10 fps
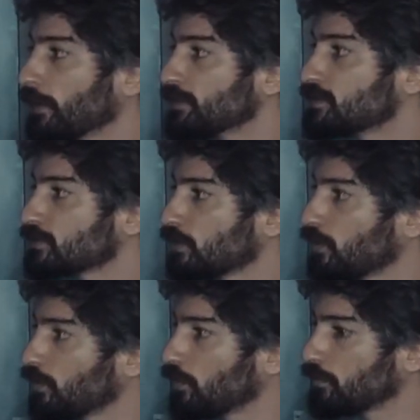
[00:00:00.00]

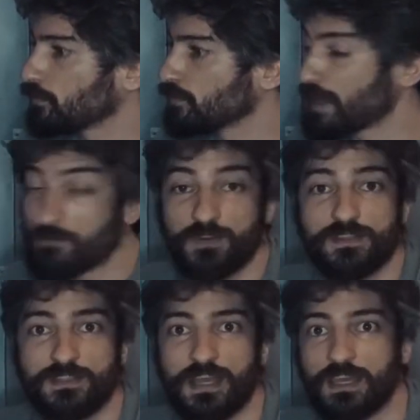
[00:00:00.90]
So never
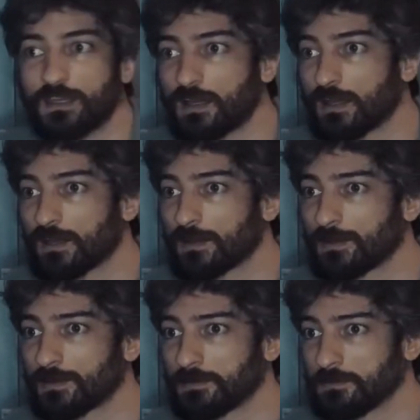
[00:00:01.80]
say
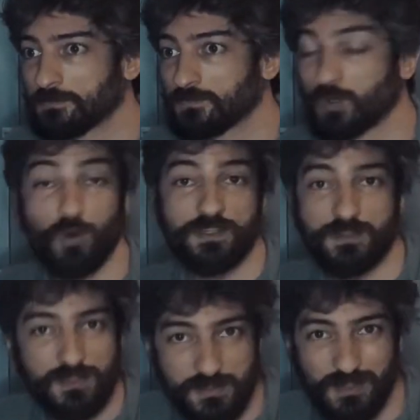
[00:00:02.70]
no,
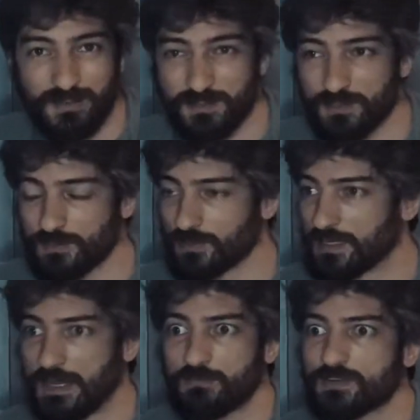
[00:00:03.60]
it's not
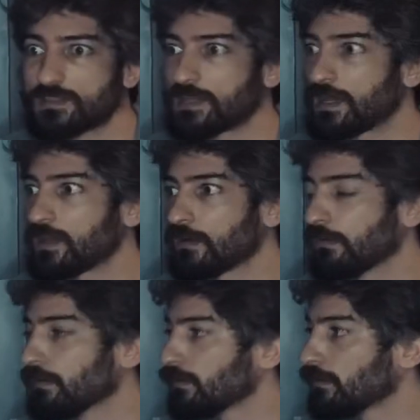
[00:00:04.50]
necessary. Never say
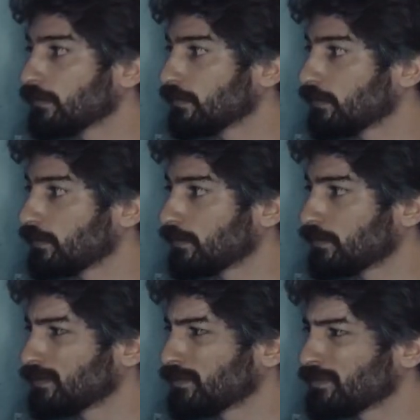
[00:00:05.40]

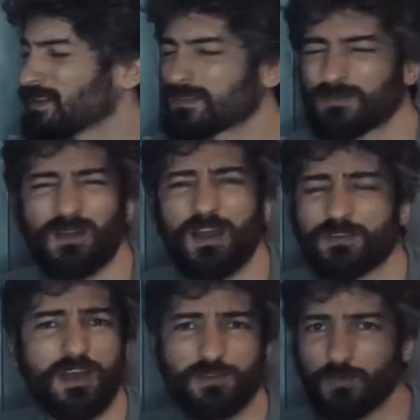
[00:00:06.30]

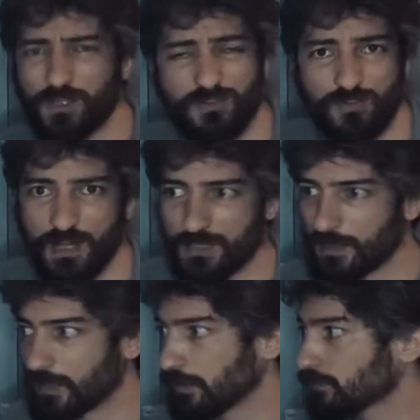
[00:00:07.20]
I don't want to try that.